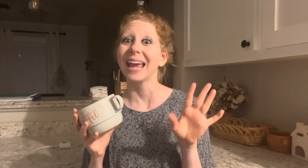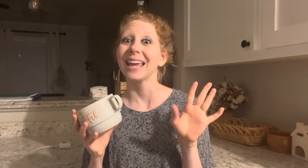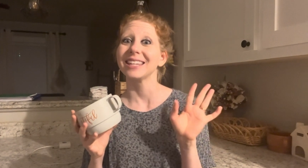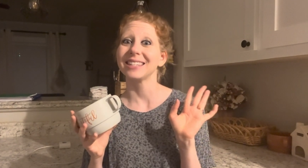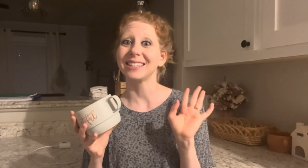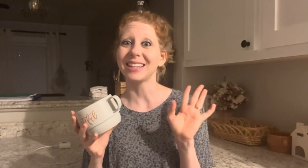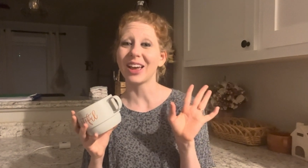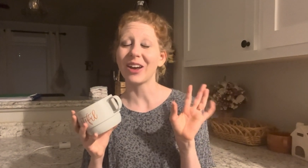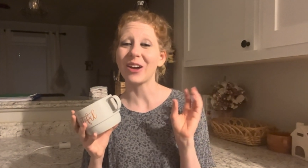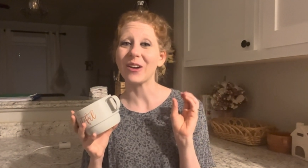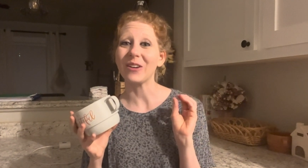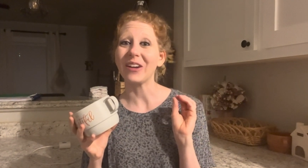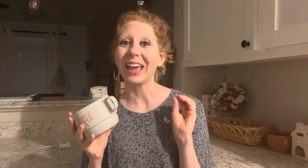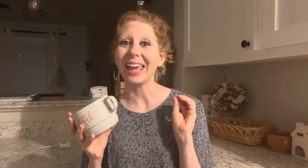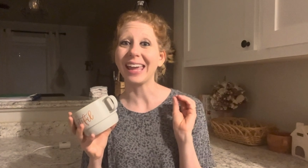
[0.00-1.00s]

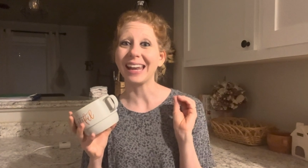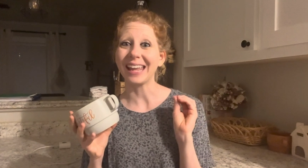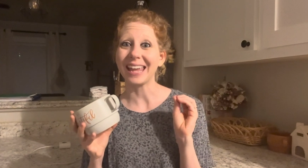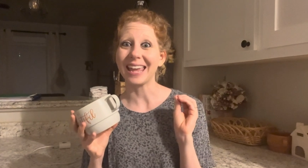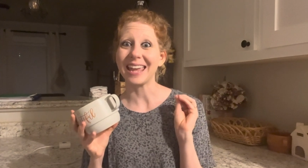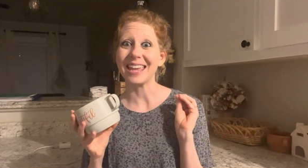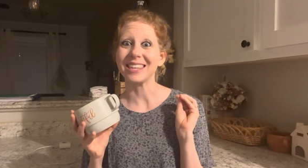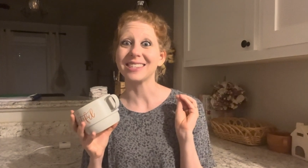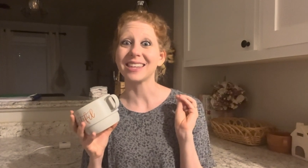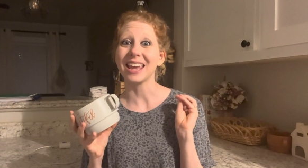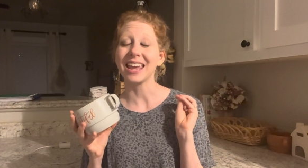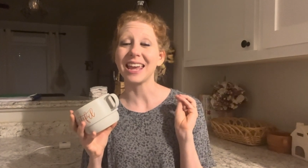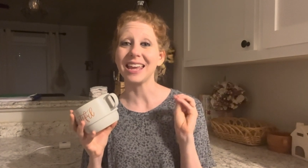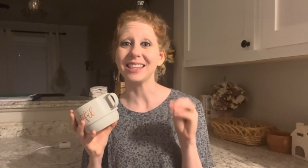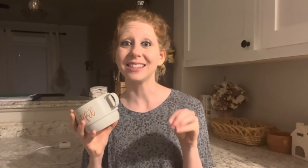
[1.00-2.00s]
So it is
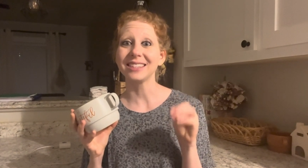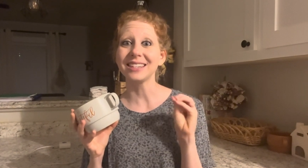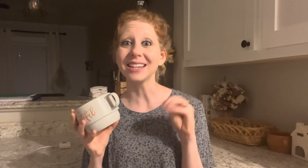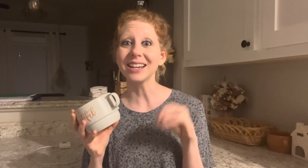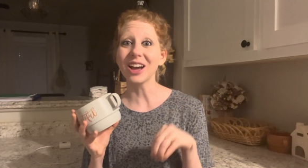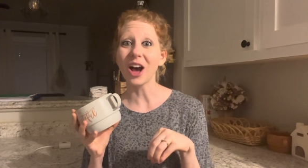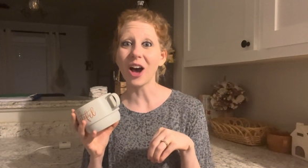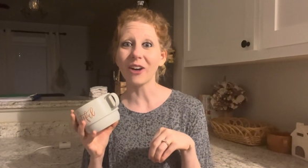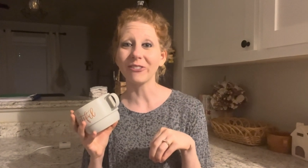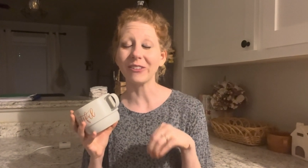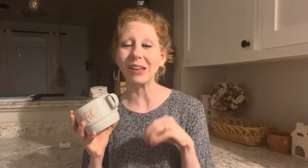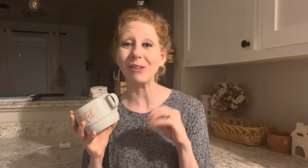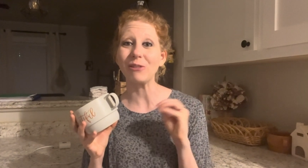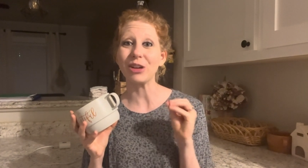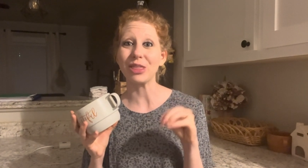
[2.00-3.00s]
instant
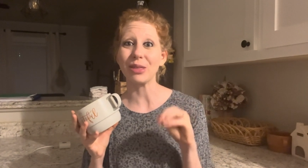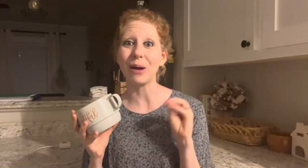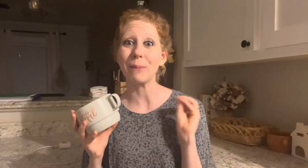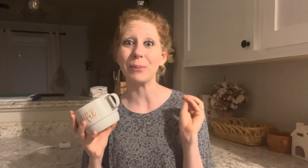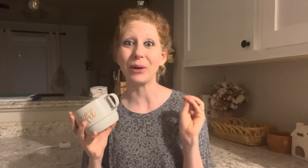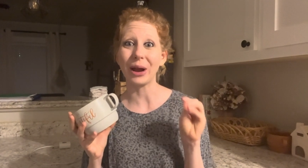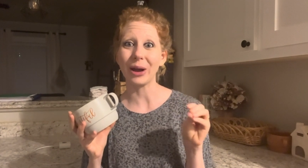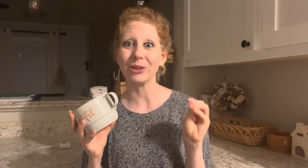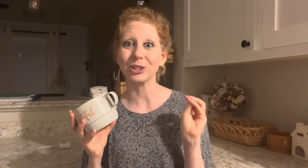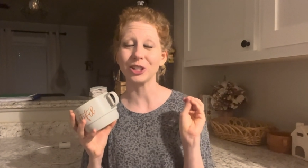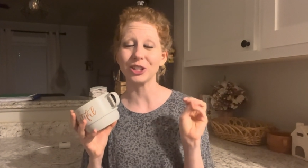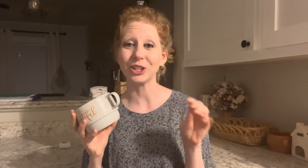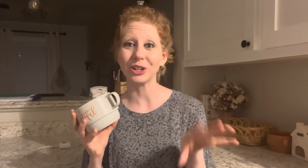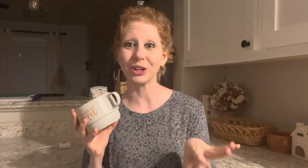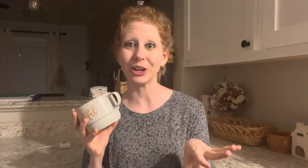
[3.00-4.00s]
coffee with brown
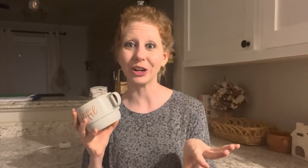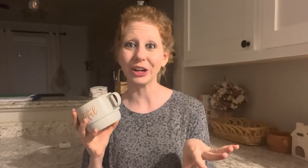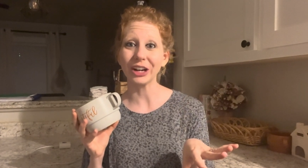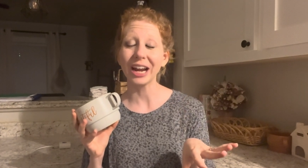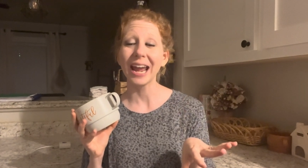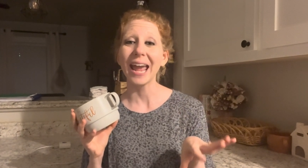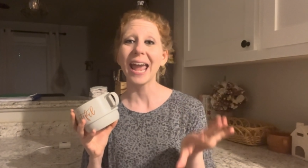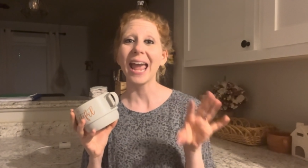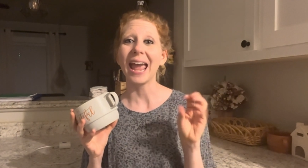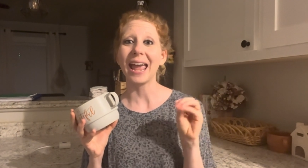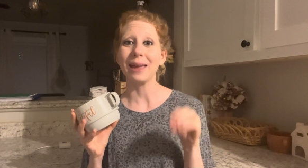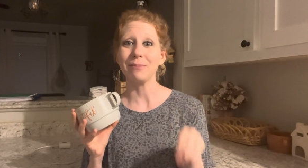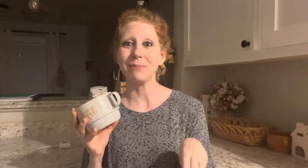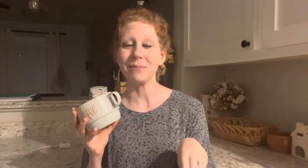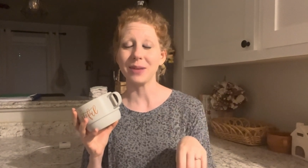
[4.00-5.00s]
sugar
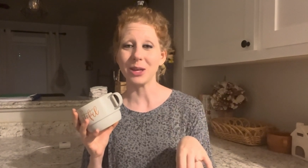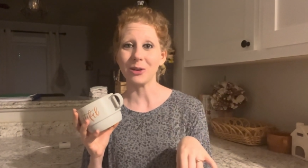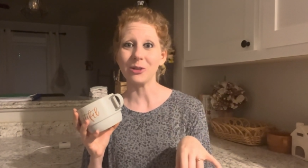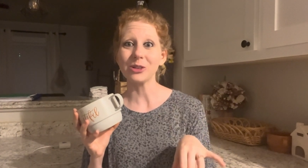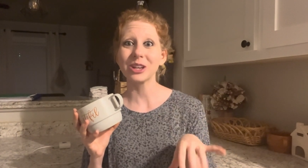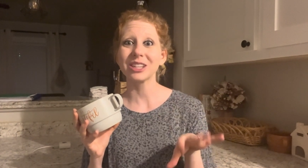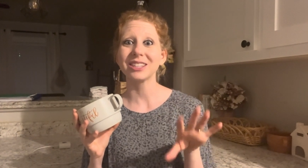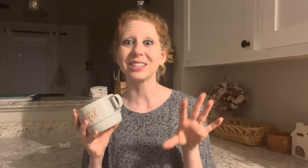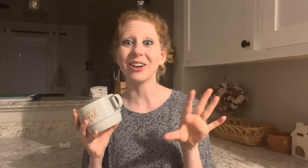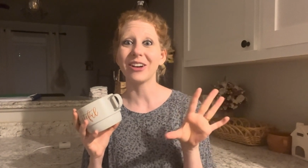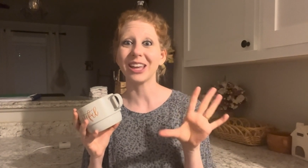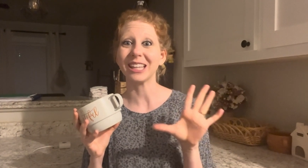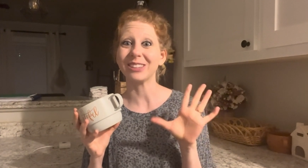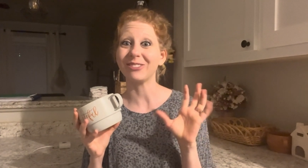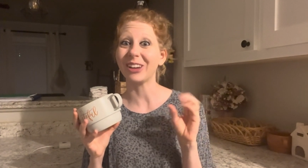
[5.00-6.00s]
and milk, so
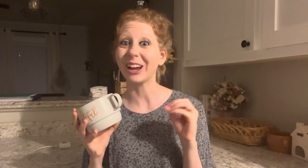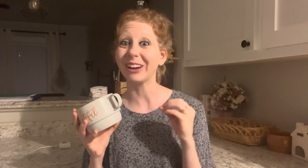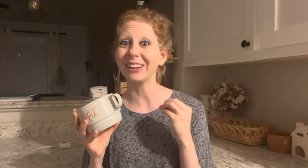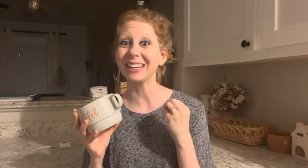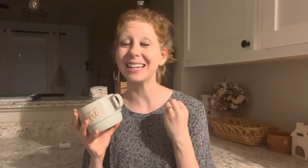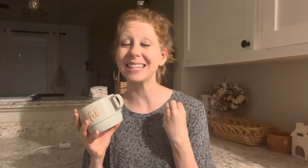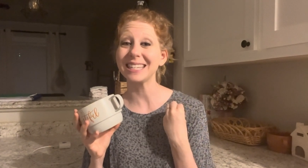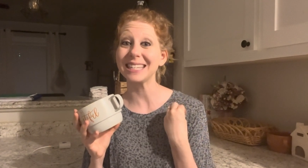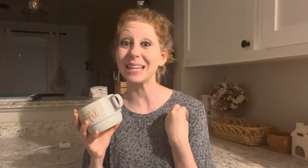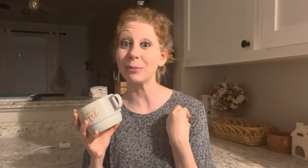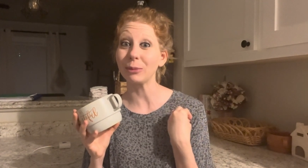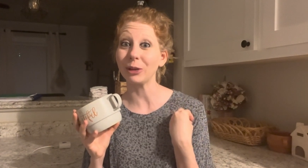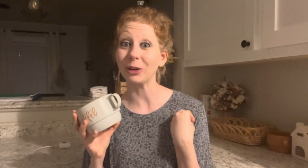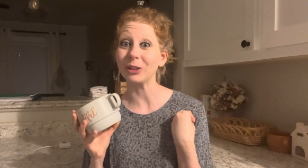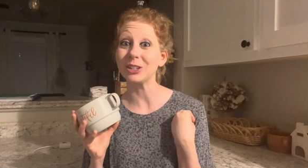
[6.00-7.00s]
it's very
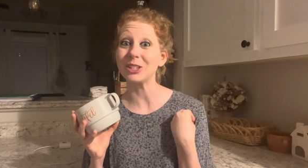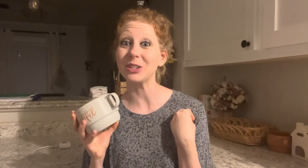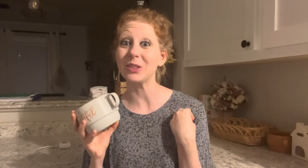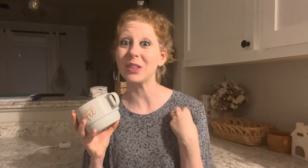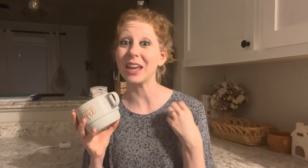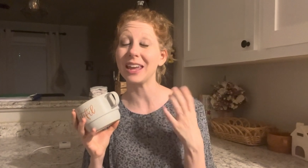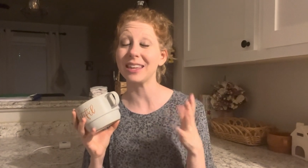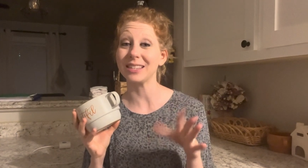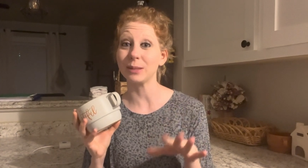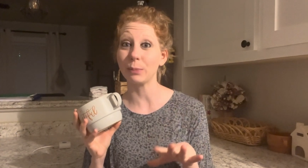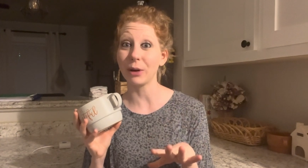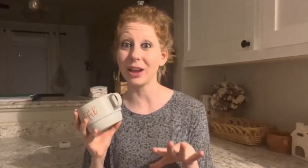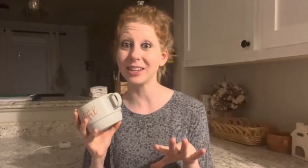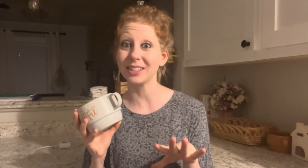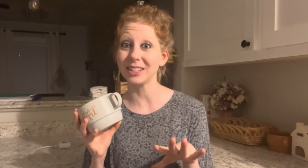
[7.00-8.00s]
similar to the
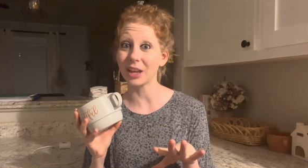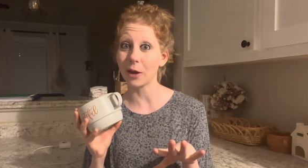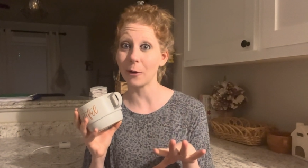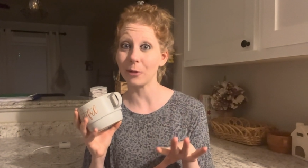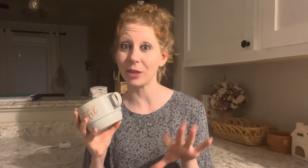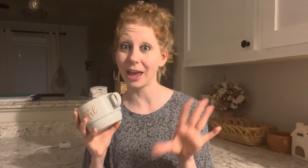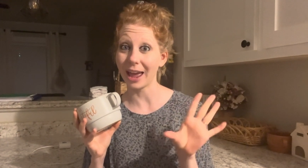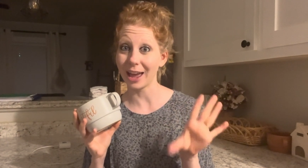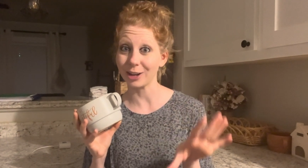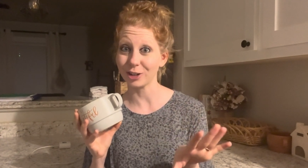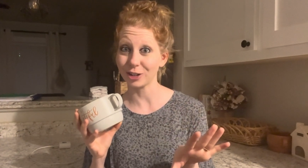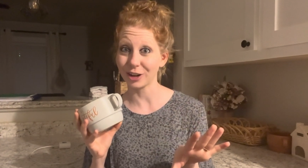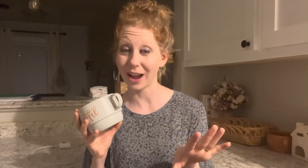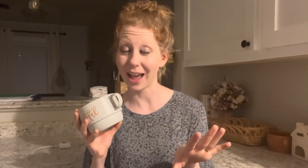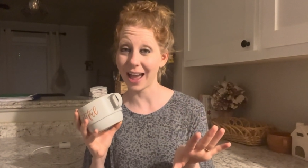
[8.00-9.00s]
espresso that I
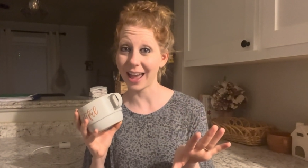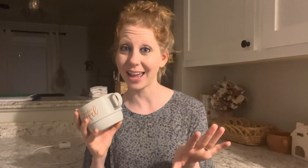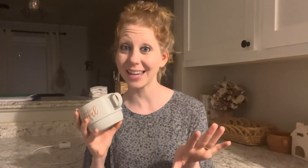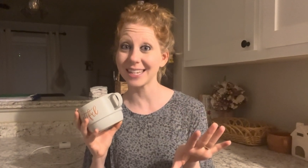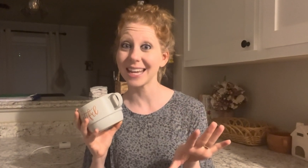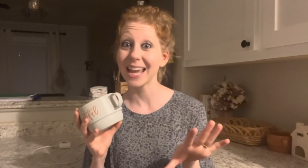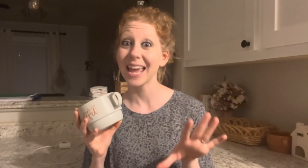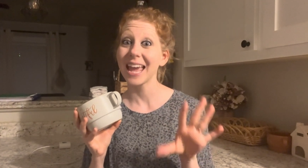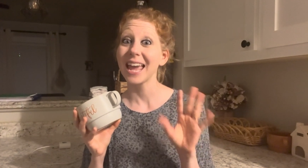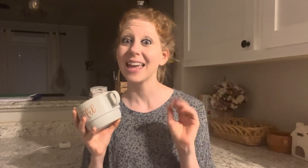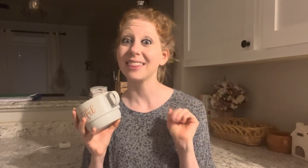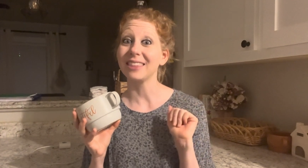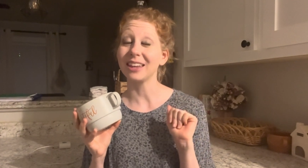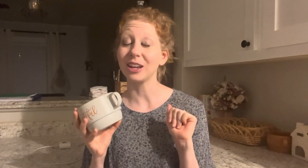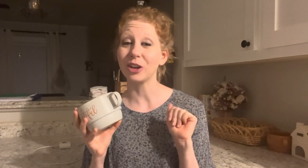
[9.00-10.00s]
tried,
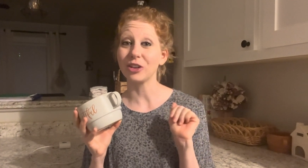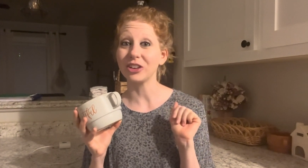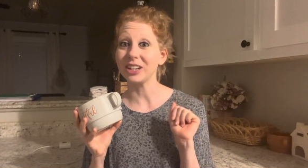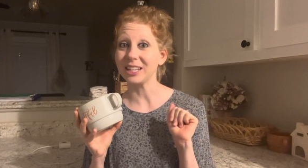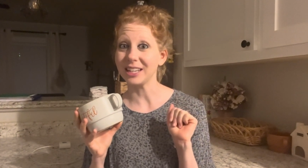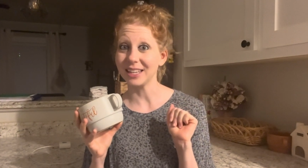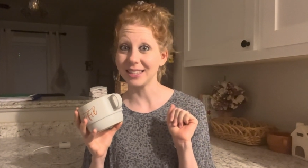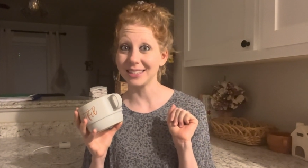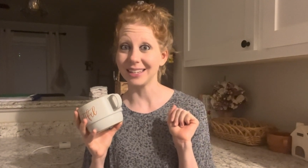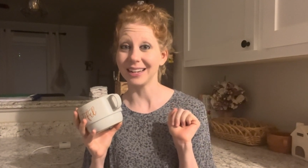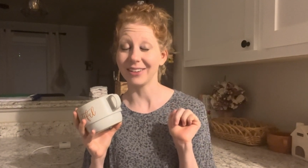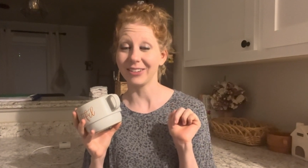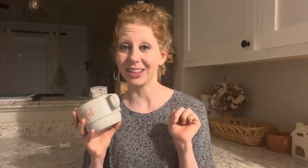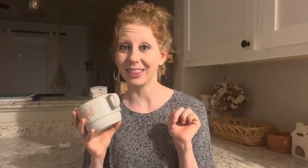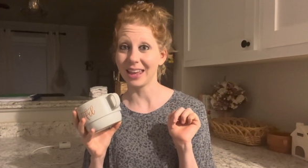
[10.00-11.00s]
the ingredients and
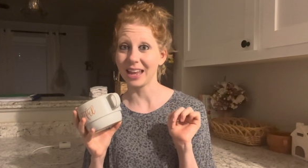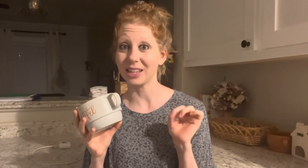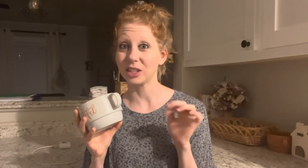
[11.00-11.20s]
everything.